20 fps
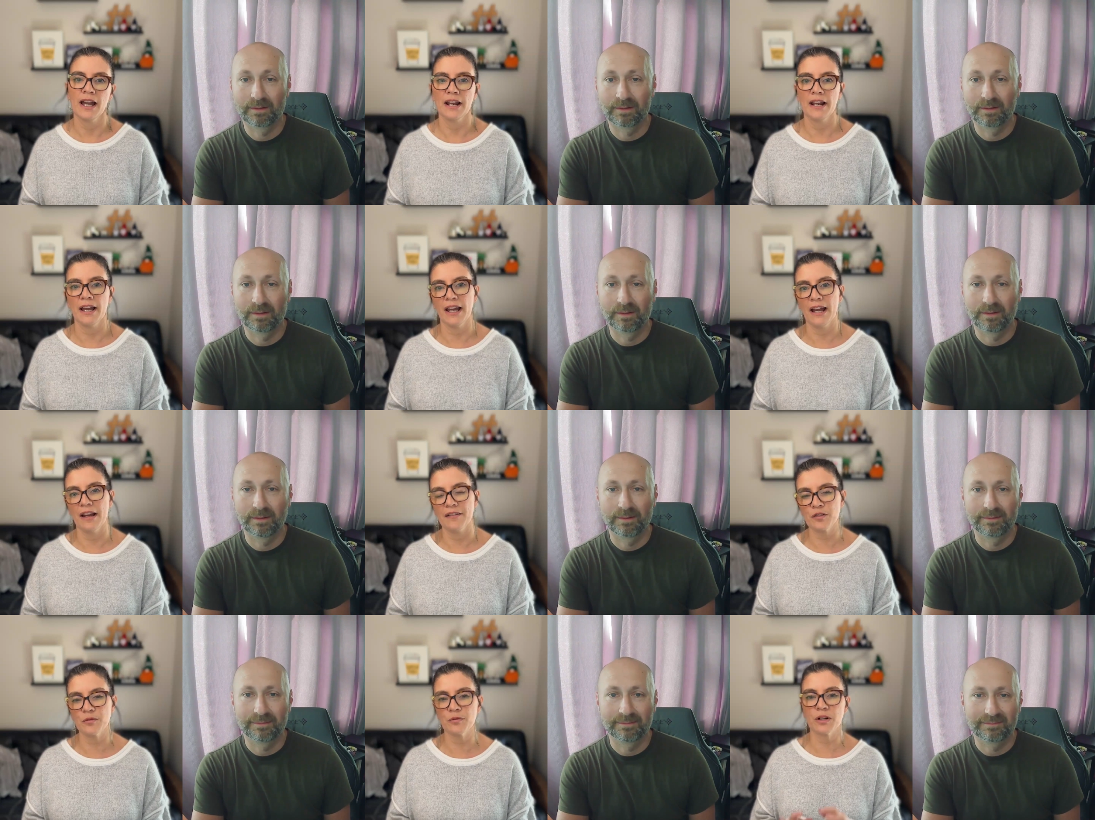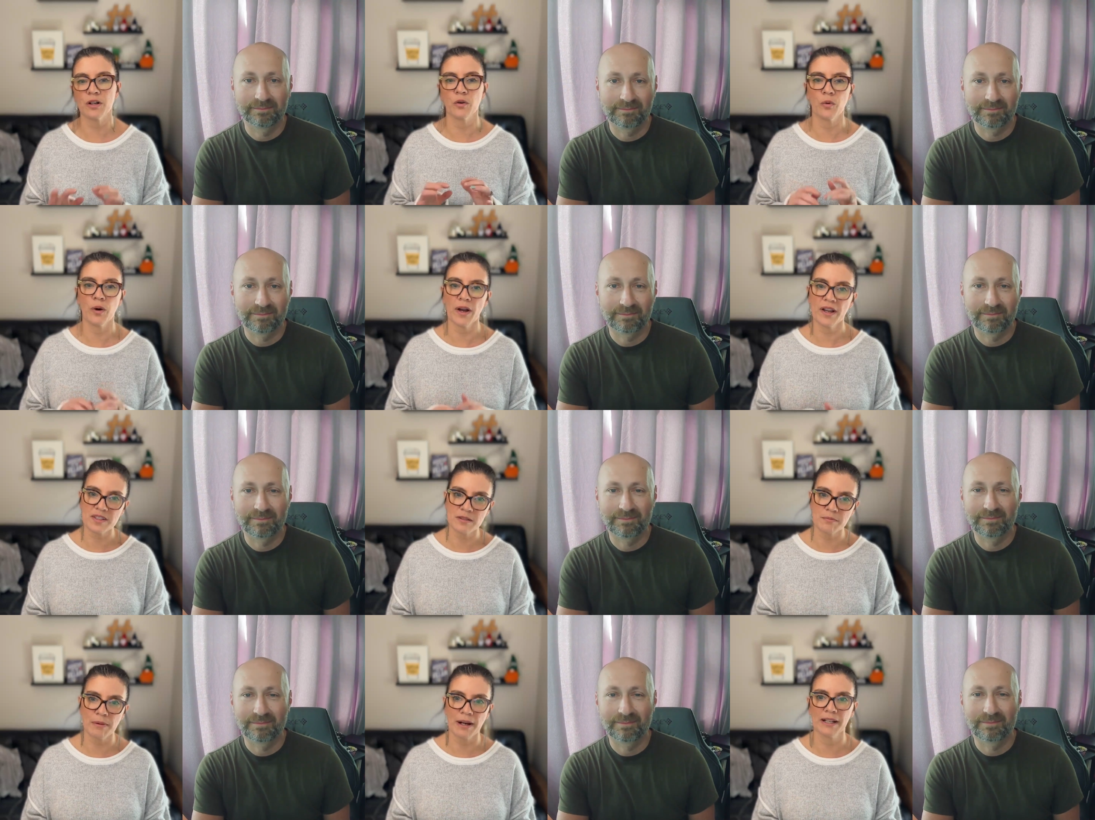Speaker 1: and I have to
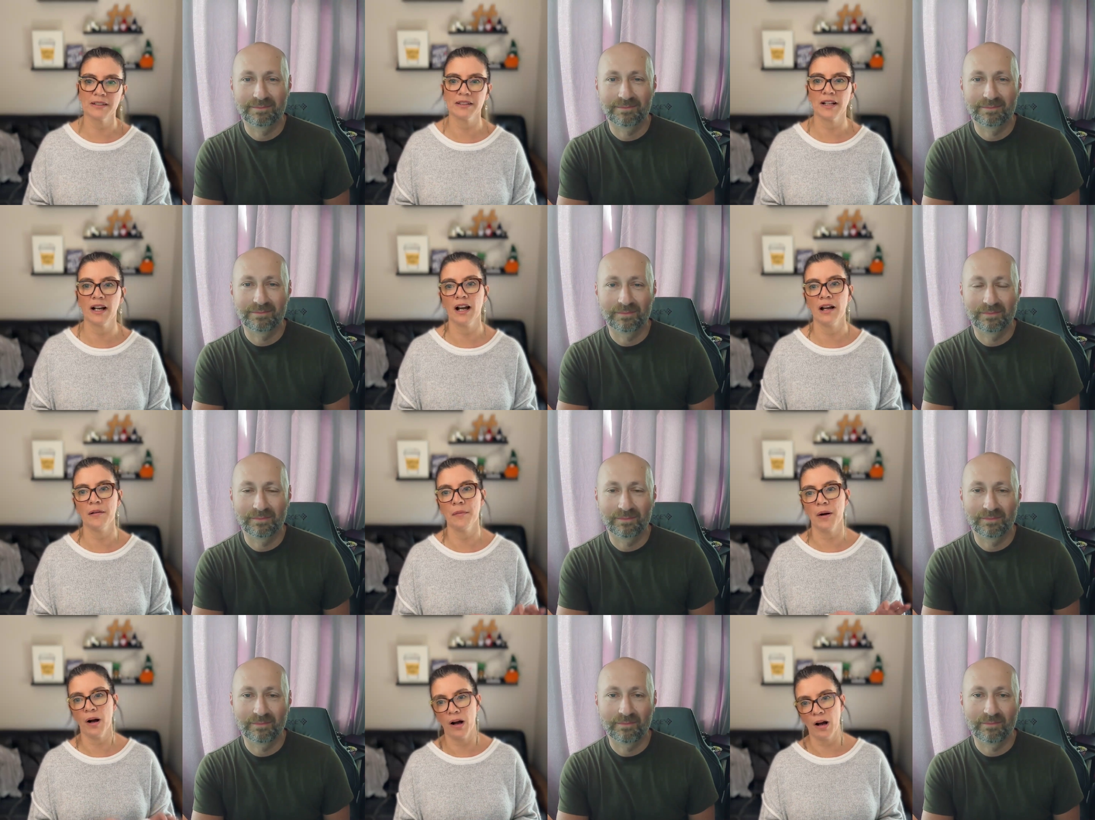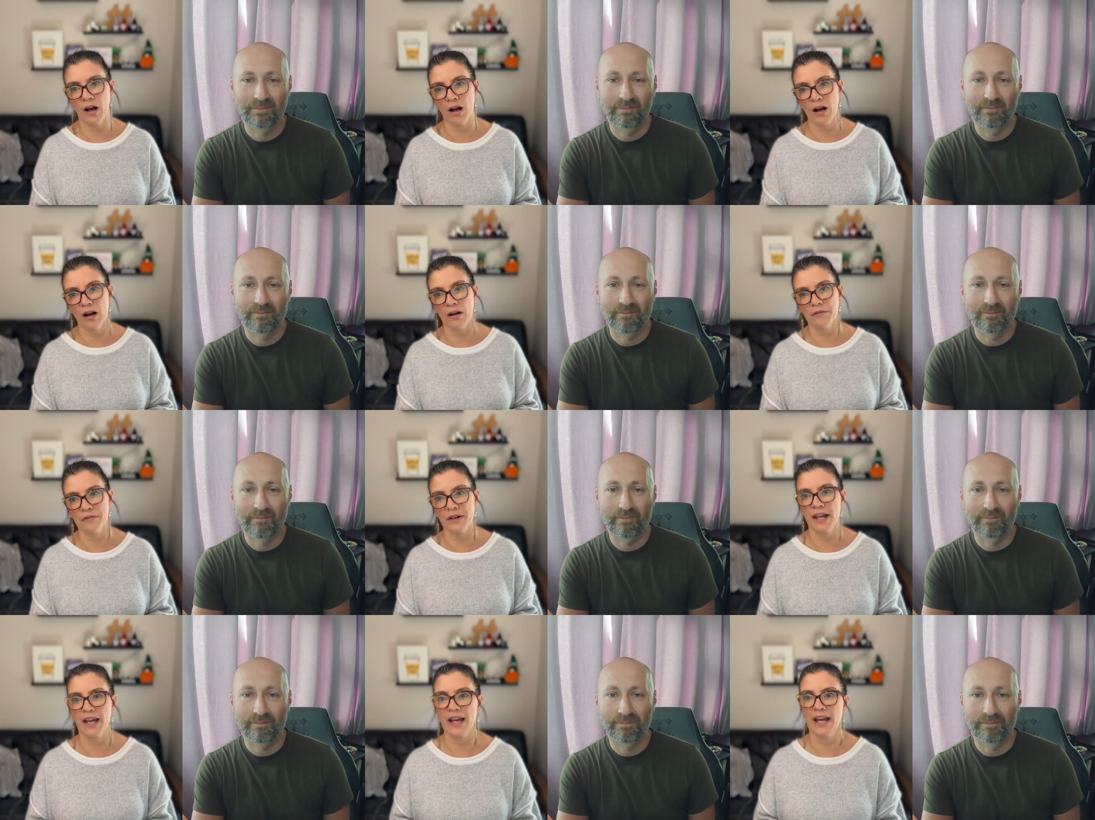request my time
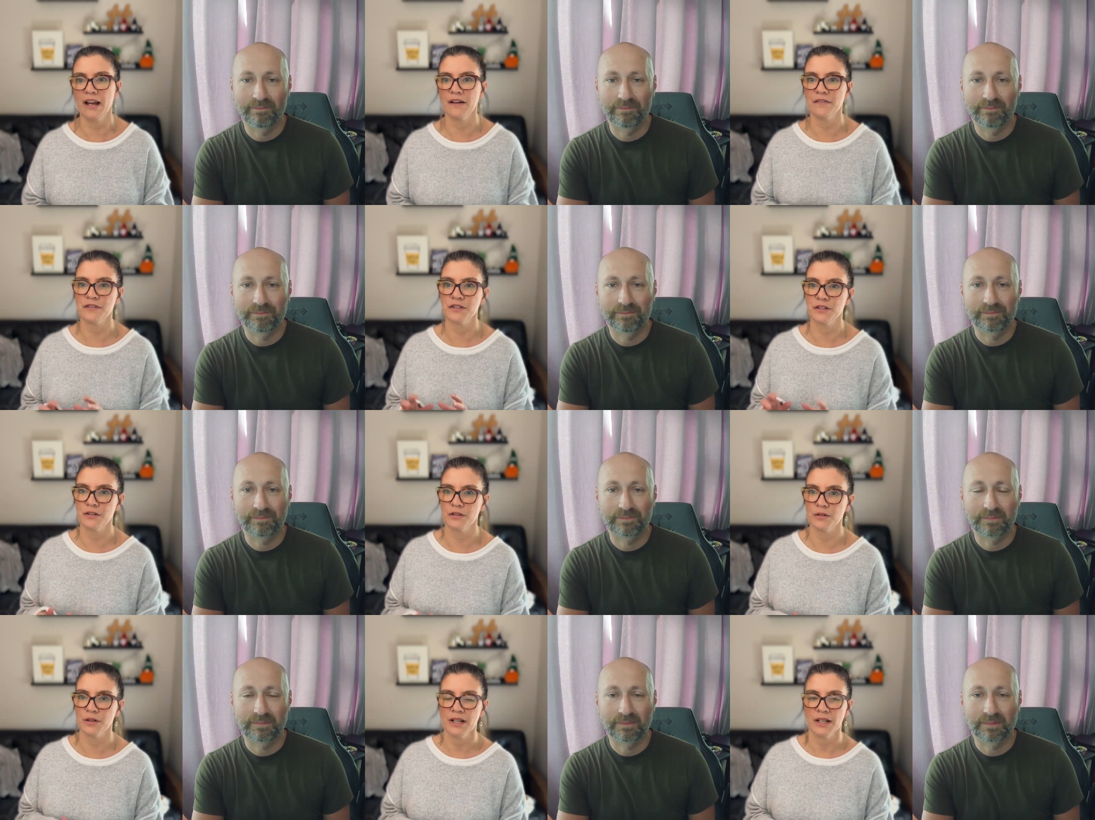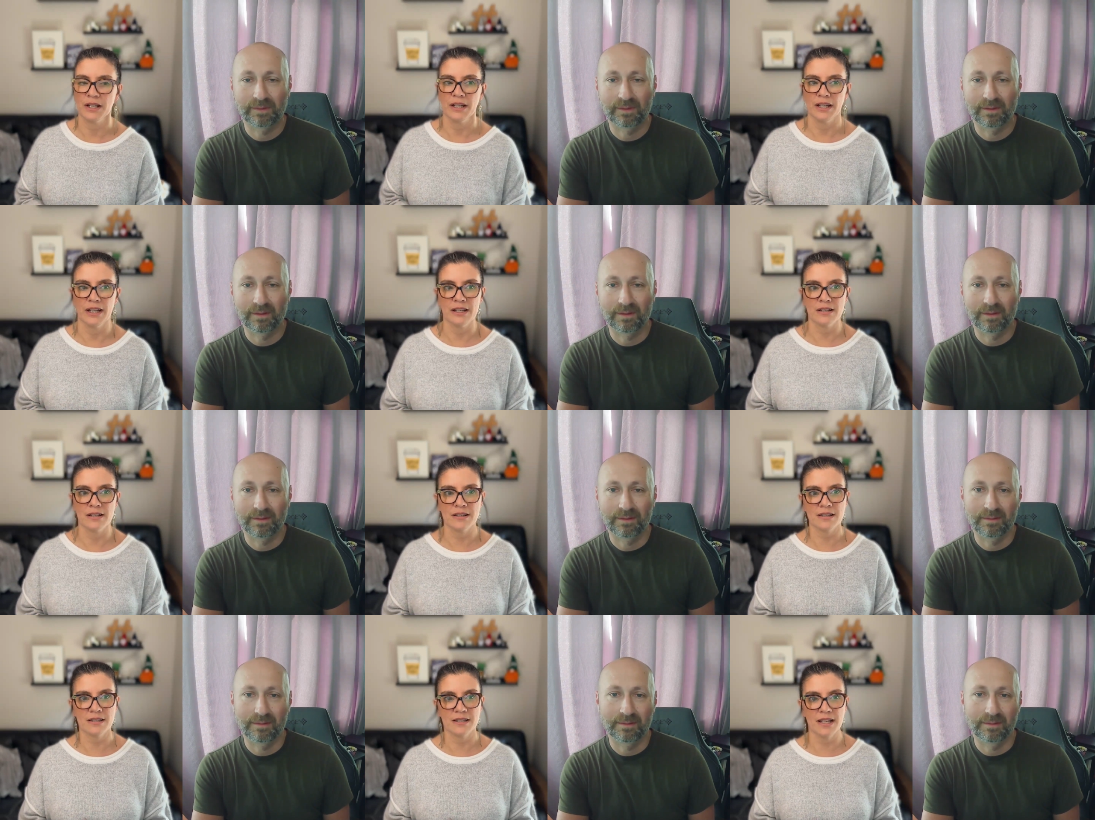off, and I have to,
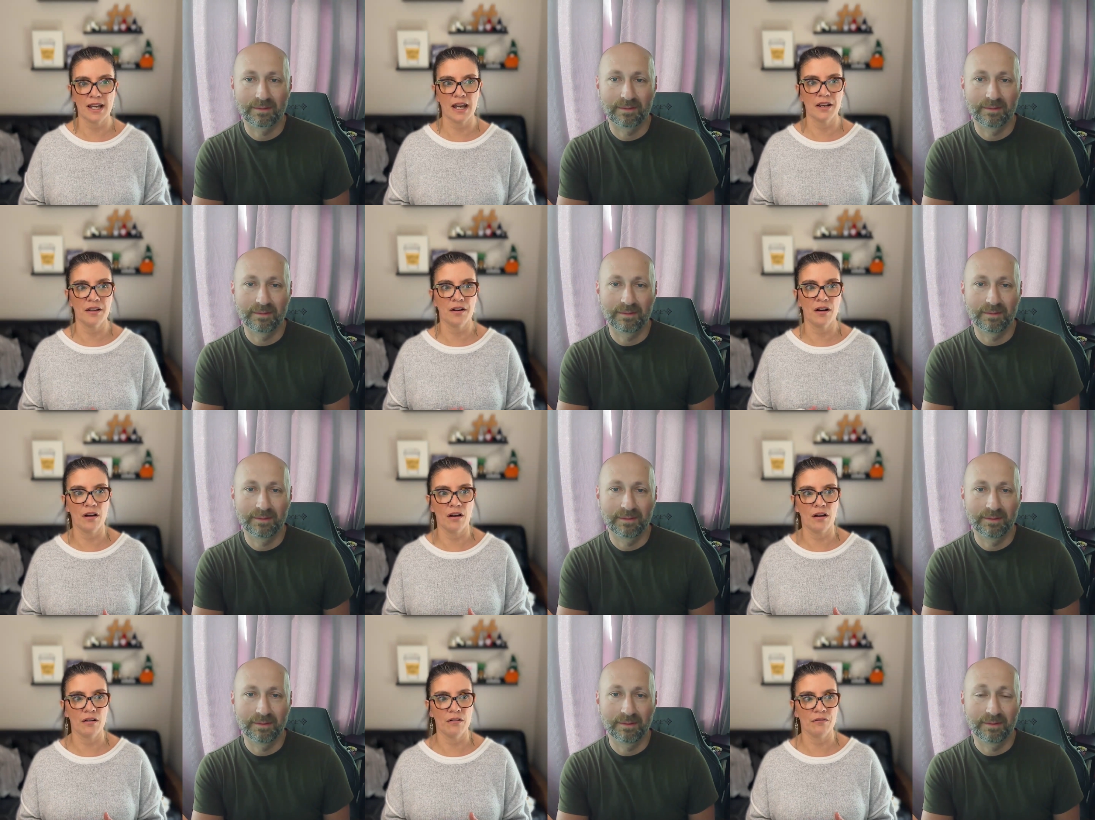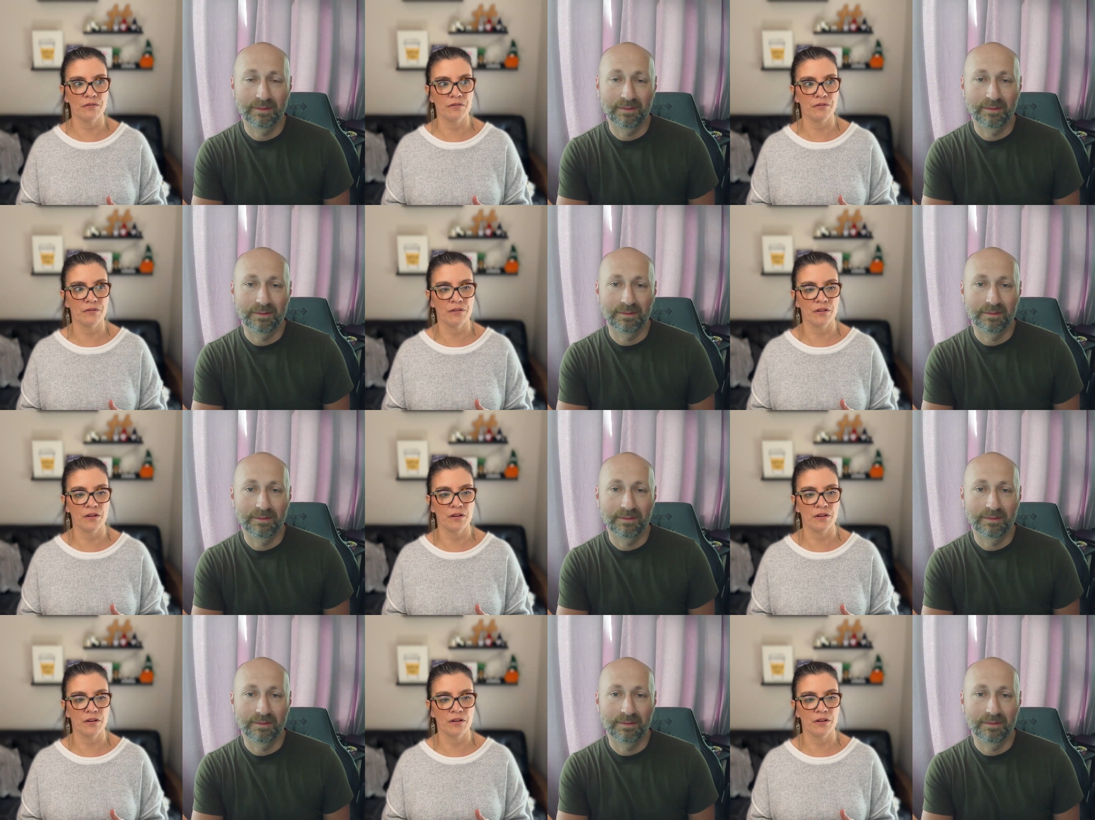instead of